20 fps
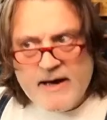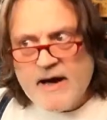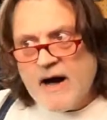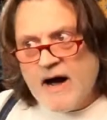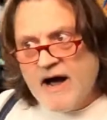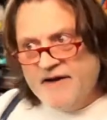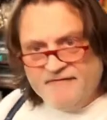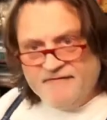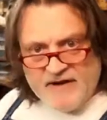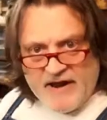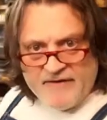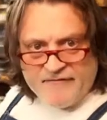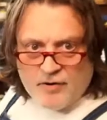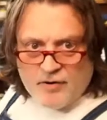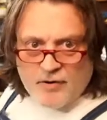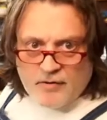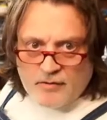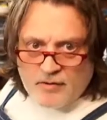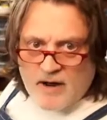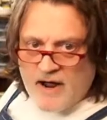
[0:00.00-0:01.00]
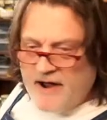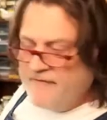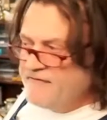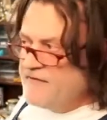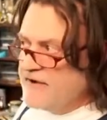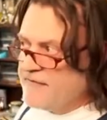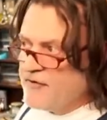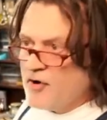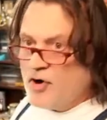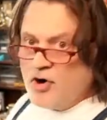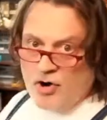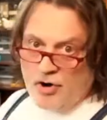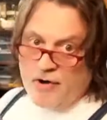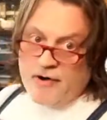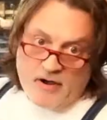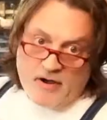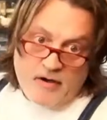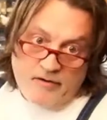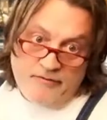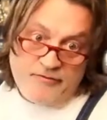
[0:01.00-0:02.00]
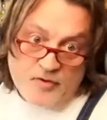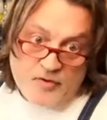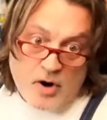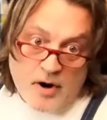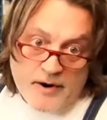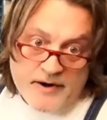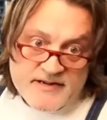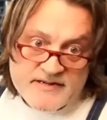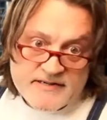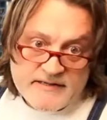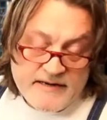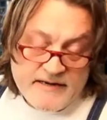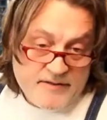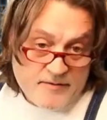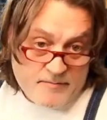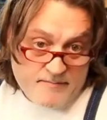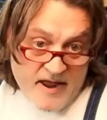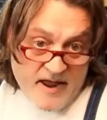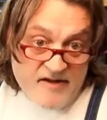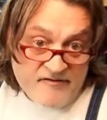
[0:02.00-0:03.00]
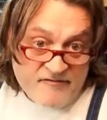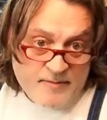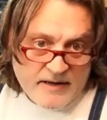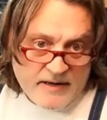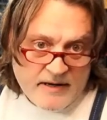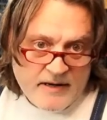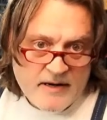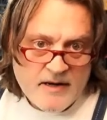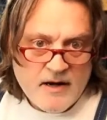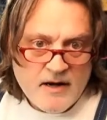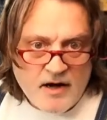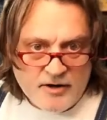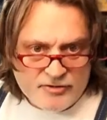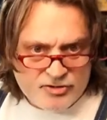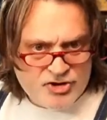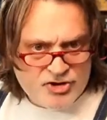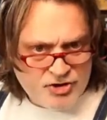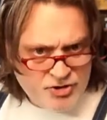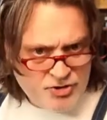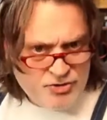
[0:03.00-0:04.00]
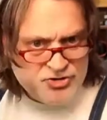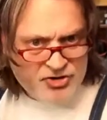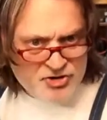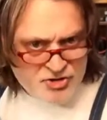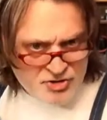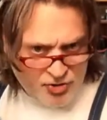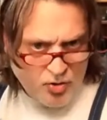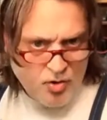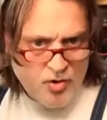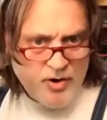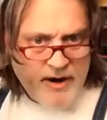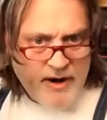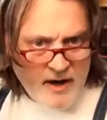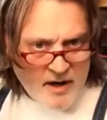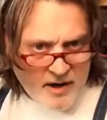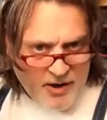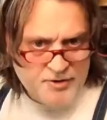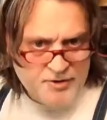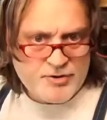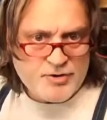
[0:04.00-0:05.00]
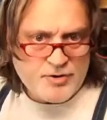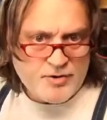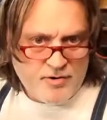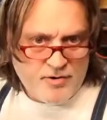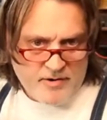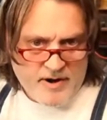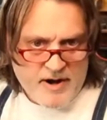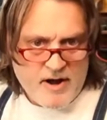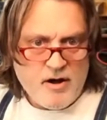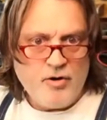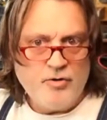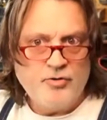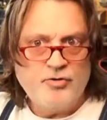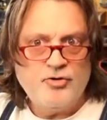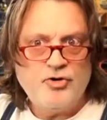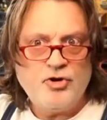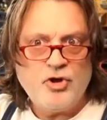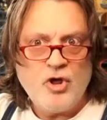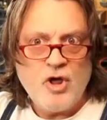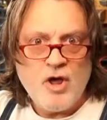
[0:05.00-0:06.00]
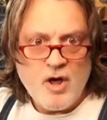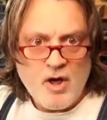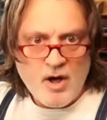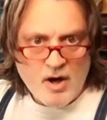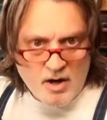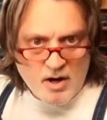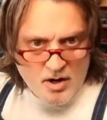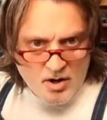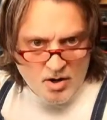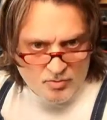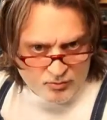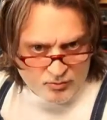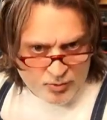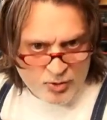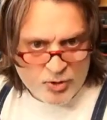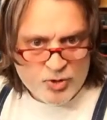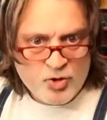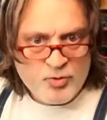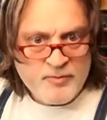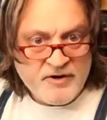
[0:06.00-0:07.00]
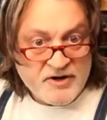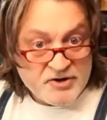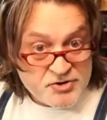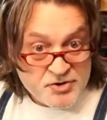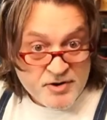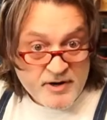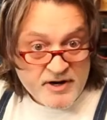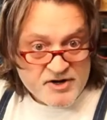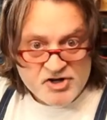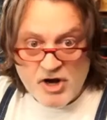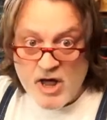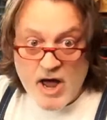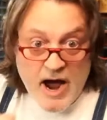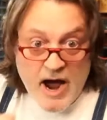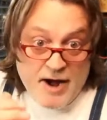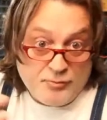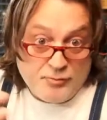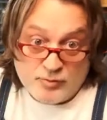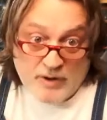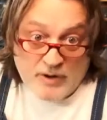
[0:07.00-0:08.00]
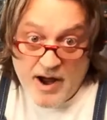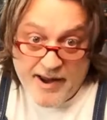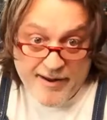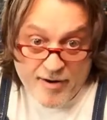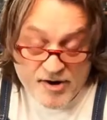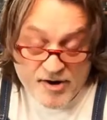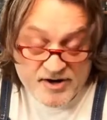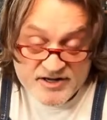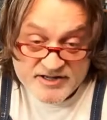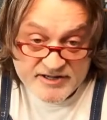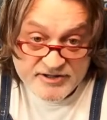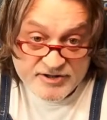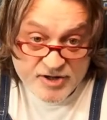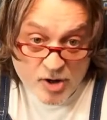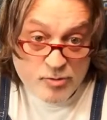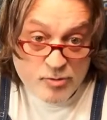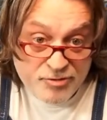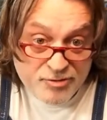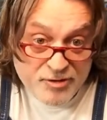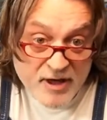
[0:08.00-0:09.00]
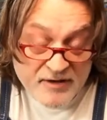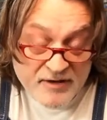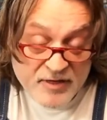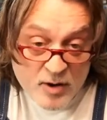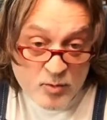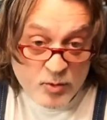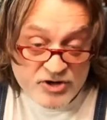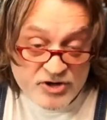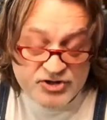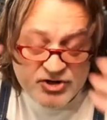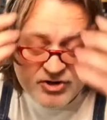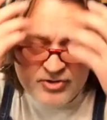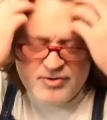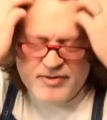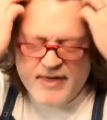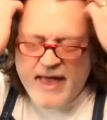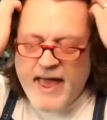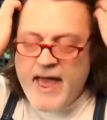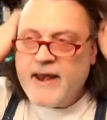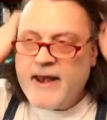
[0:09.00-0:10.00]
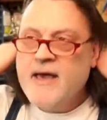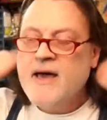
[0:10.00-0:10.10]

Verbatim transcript: I've never I've never heard of honestly, and there may have been a two story underground a room in a trench. I, I honestly don't think they would do that.